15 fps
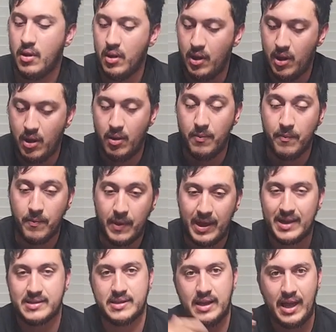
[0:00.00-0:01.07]
um, like I
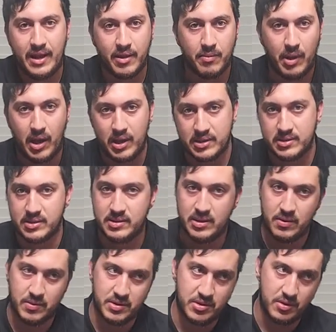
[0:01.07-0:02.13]
said, out of the box, this
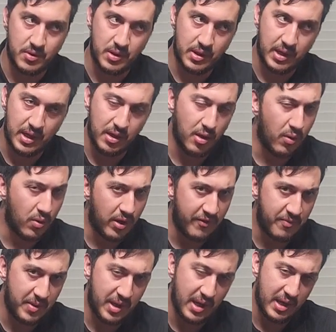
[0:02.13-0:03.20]
thing was shooting kind of lower
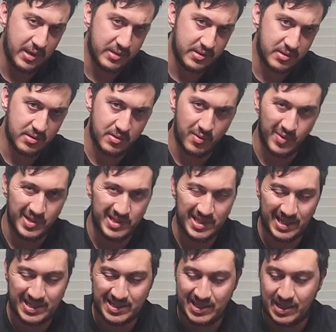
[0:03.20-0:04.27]
FPS,
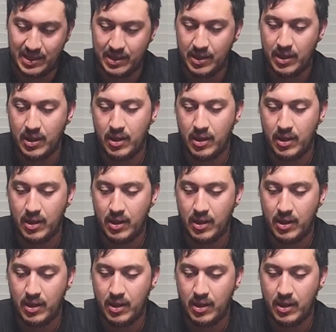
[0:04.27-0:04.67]
360.